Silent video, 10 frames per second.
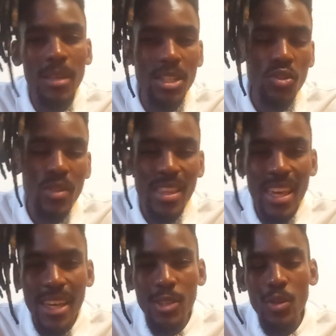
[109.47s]
mystery
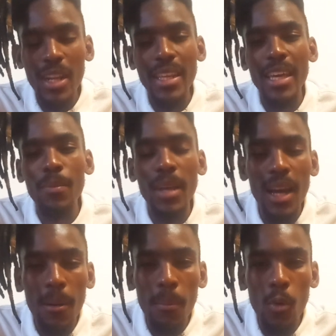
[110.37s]
there so that they can
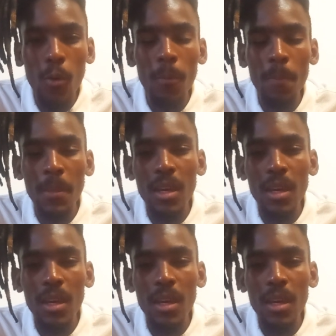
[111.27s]
become more